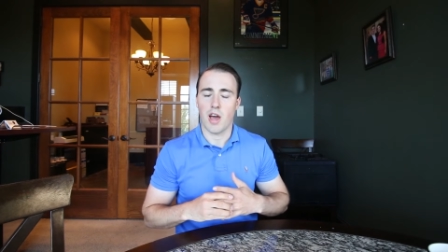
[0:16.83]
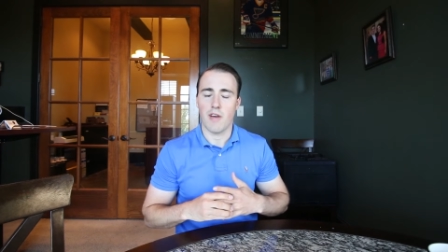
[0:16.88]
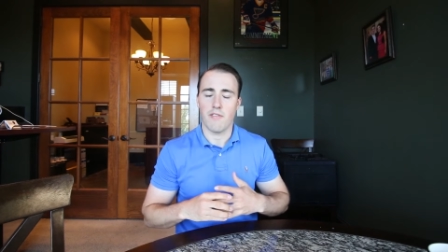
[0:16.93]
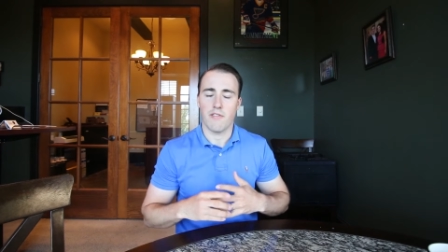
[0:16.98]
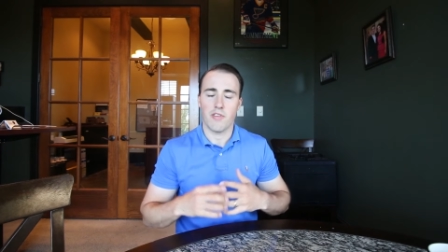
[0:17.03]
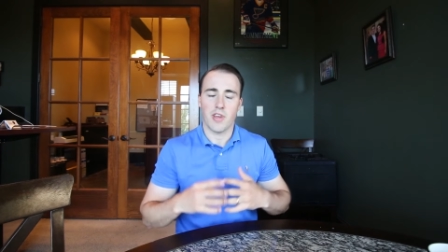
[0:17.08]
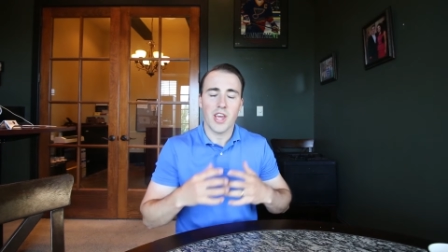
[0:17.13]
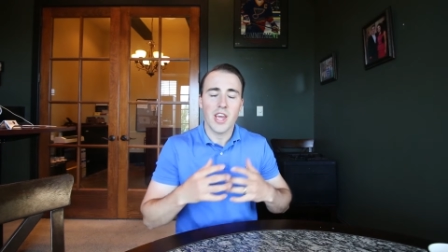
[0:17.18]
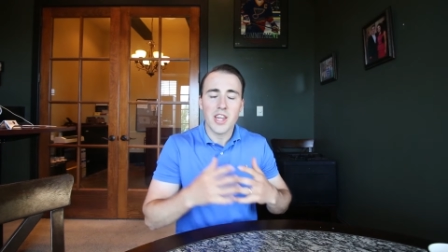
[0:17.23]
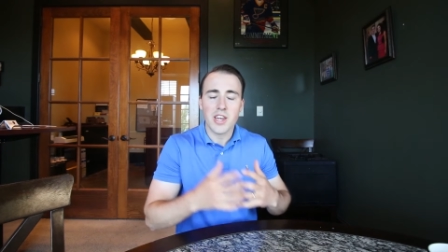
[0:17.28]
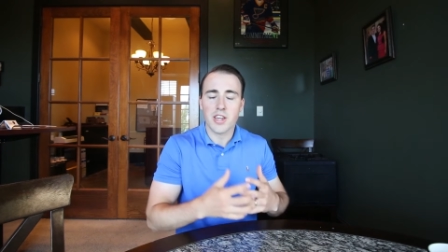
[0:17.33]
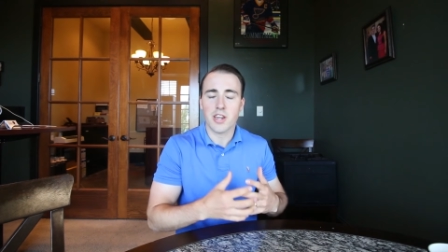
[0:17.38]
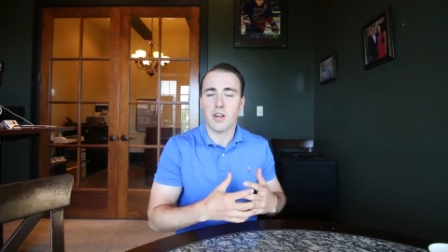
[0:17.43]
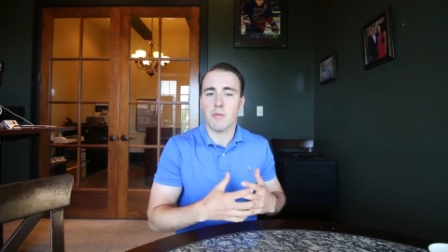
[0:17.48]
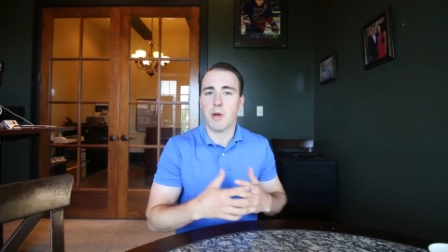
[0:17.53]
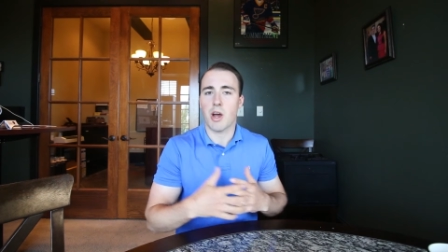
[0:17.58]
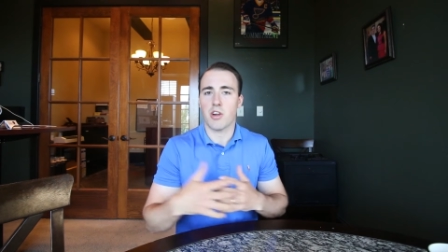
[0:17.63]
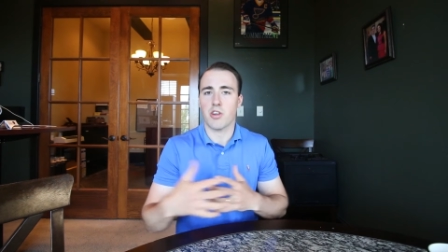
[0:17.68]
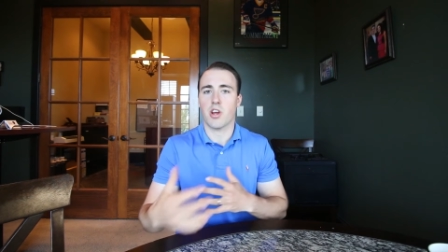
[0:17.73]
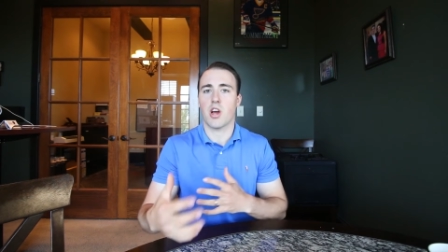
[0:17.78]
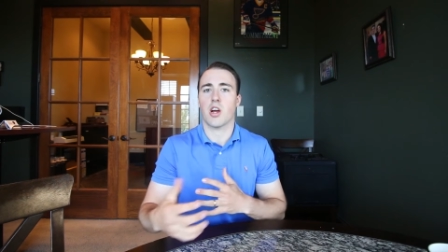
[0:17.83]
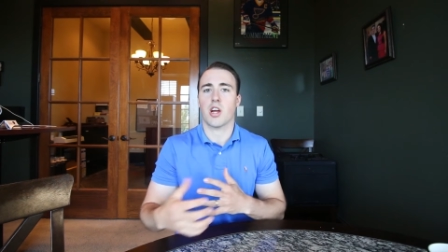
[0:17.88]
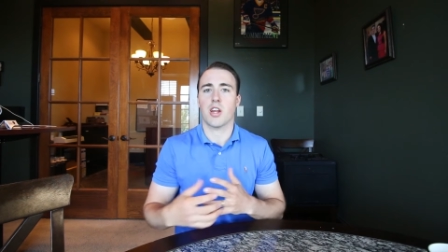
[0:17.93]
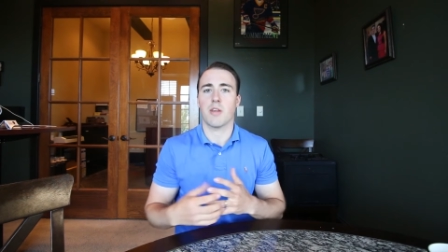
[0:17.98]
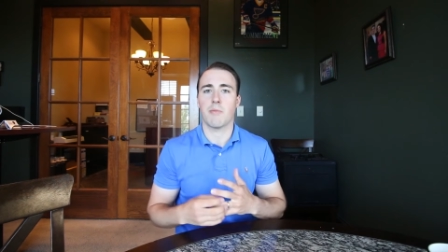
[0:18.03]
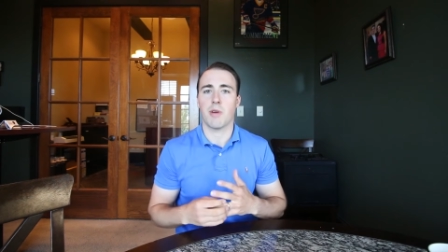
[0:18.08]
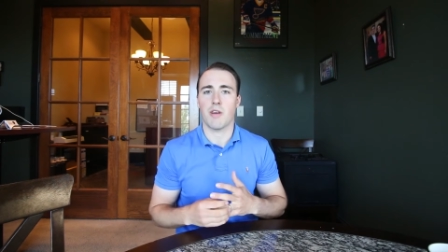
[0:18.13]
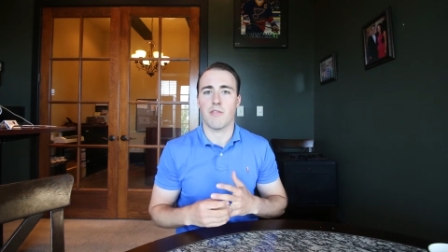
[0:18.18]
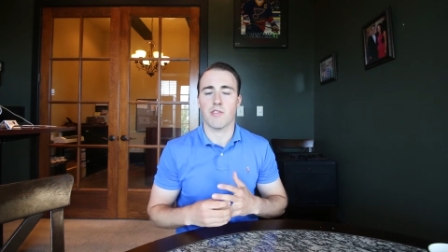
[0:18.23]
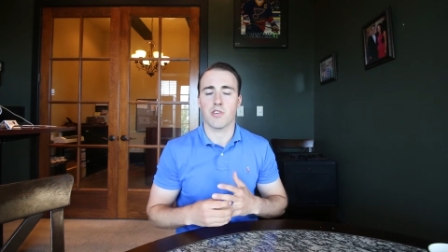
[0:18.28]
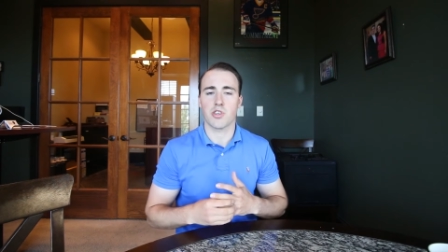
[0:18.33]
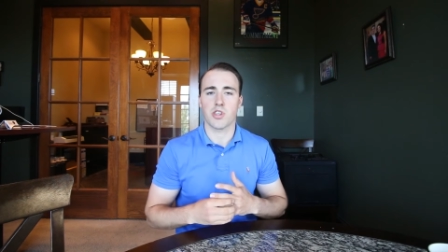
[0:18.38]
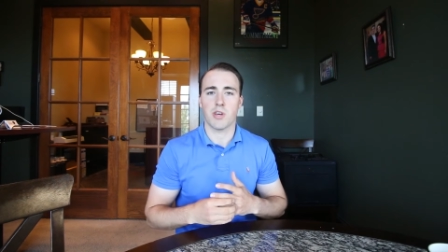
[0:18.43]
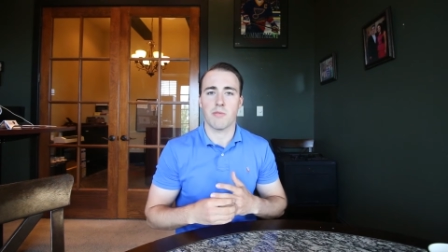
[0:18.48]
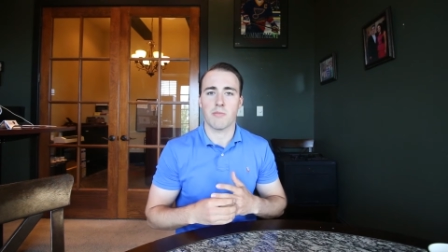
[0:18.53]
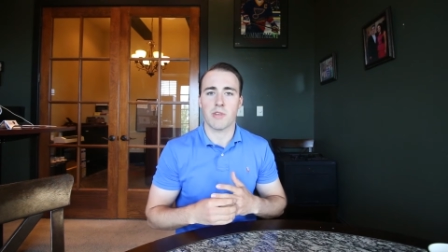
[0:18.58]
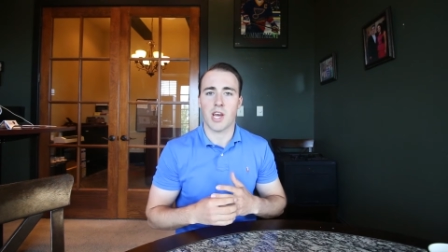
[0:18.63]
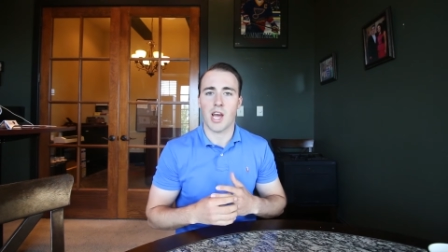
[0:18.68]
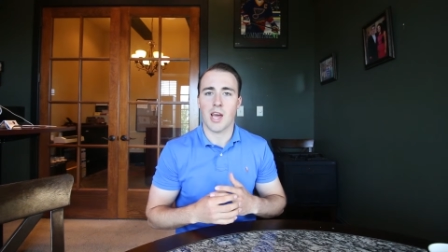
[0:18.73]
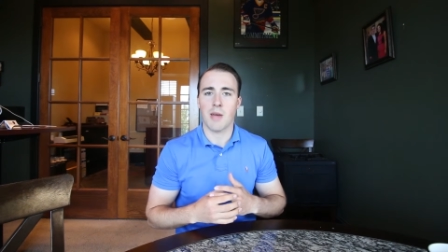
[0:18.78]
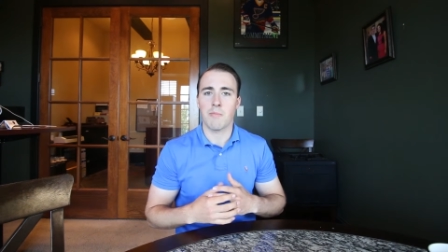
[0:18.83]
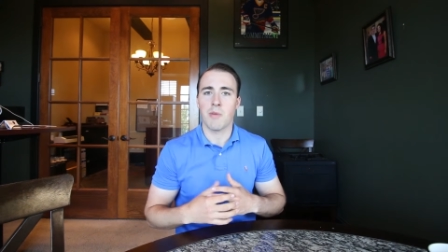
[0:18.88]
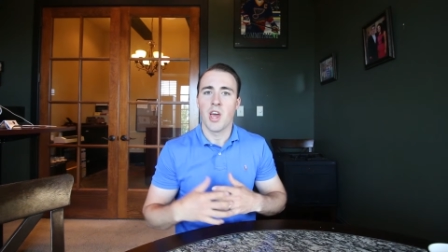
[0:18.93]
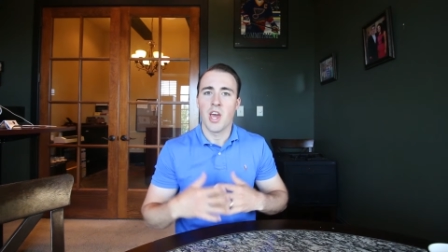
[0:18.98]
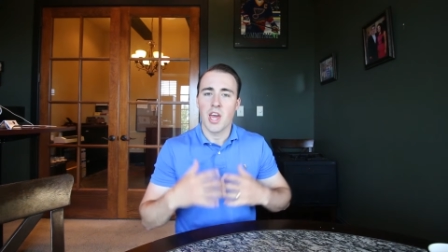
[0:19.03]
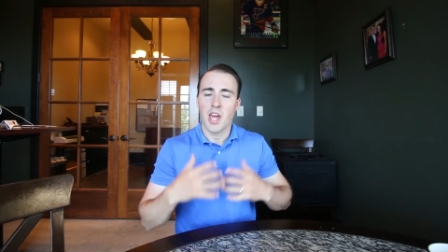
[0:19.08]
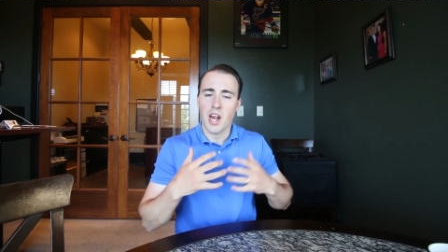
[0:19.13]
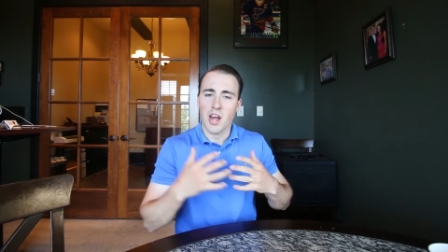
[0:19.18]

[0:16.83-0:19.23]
I've hinted about talking about for some time,